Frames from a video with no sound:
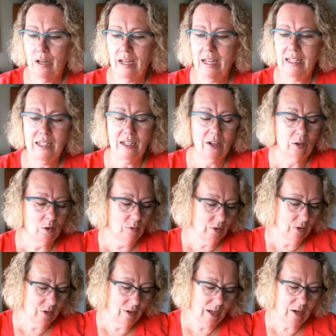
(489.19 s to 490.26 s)
He did it
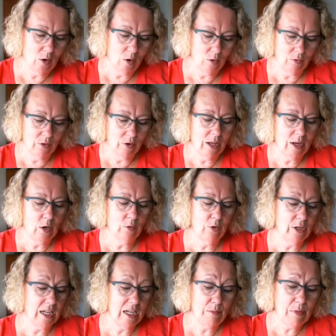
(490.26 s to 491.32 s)
over and over and over
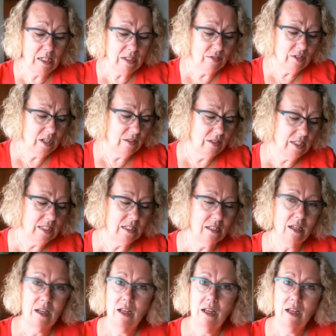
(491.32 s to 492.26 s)
again. He must have done this